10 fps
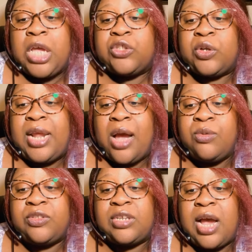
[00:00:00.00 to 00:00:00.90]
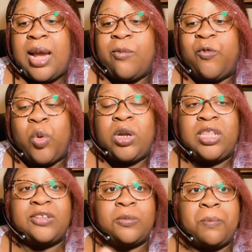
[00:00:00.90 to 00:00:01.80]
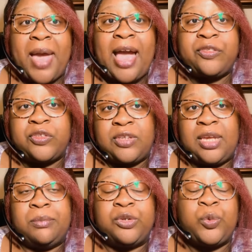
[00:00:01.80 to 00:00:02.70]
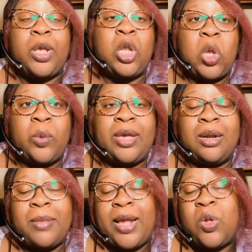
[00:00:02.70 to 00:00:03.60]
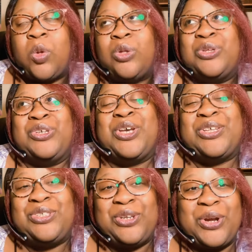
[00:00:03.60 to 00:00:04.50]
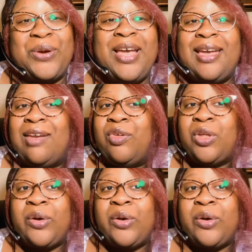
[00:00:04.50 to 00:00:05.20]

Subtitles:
So now it's time for this bath scene between Chloe and Michael, because, you know, even though